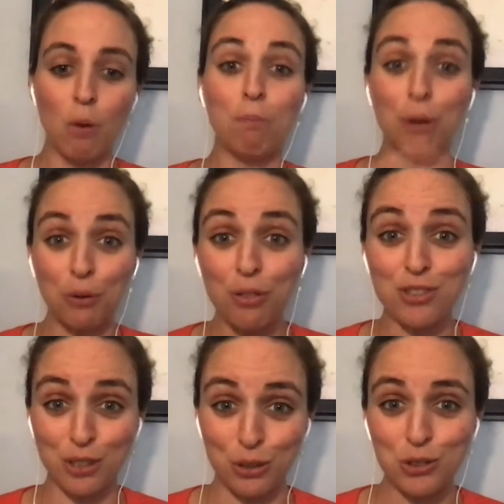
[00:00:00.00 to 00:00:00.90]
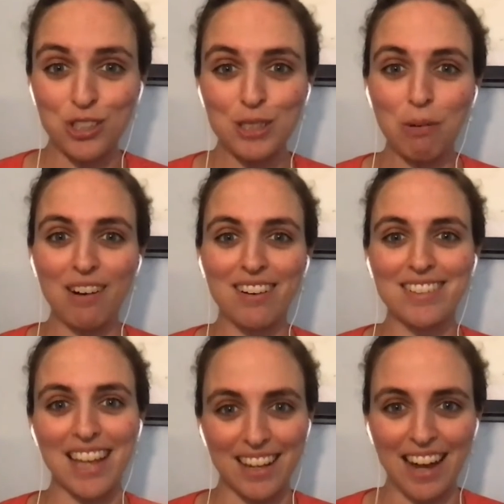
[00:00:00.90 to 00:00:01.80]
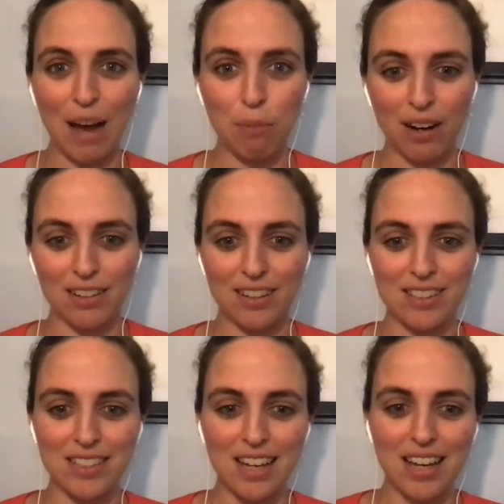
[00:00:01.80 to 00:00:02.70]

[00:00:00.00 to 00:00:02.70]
both solutions partners and app partners,